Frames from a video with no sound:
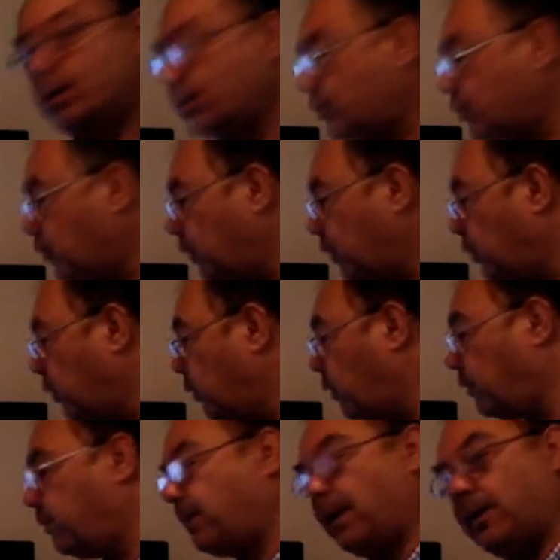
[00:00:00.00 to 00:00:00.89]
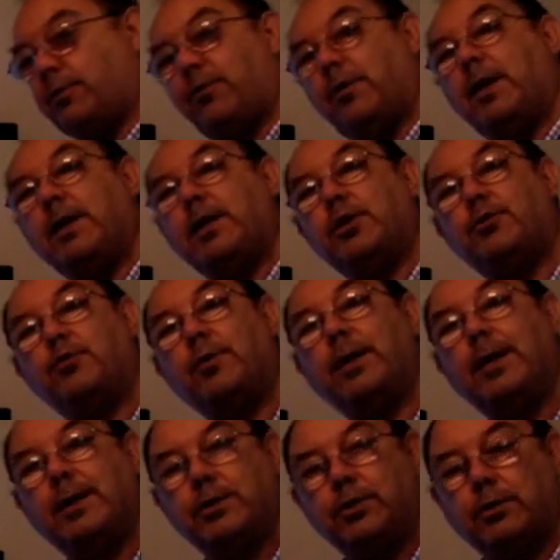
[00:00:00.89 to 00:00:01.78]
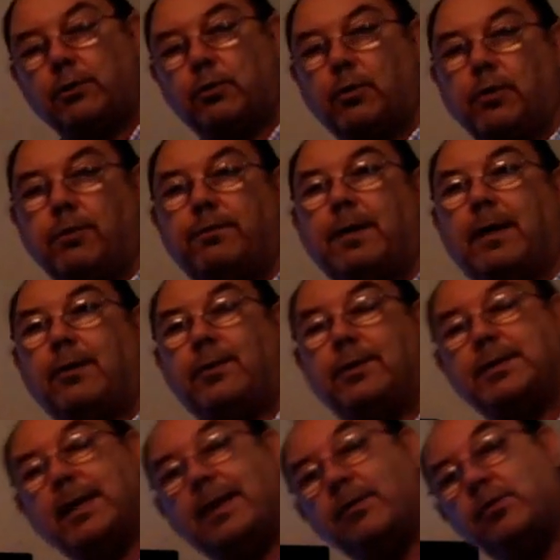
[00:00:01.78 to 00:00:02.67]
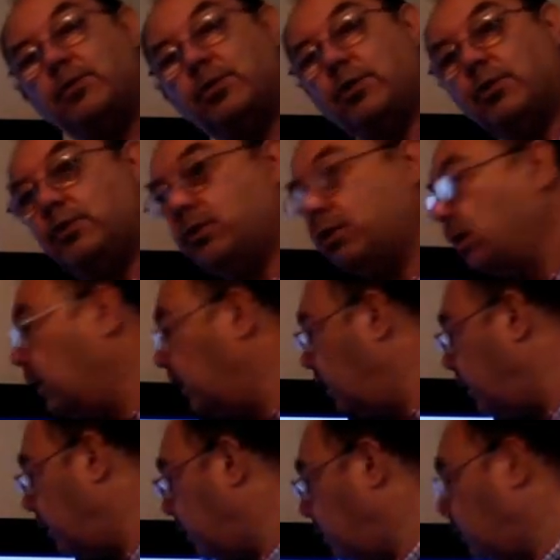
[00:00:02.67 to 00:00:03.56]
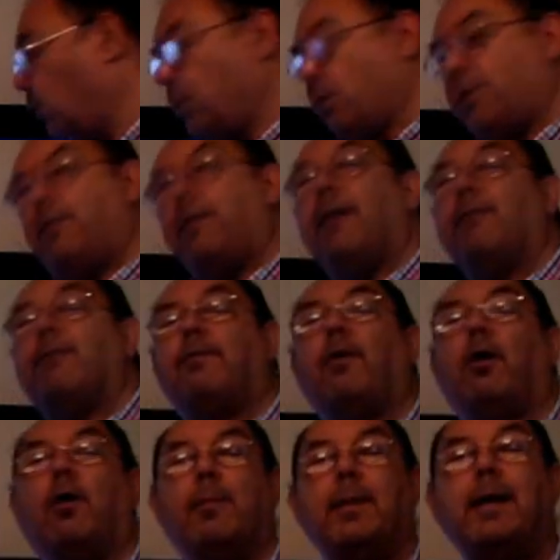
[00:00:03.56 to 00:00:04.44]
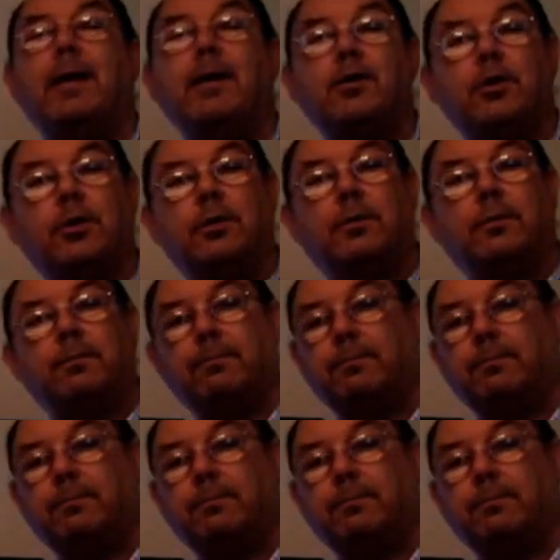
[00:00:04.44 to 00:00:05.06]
So you're going to affect drainage rates, you're going to affect retention, you're going to affect formation,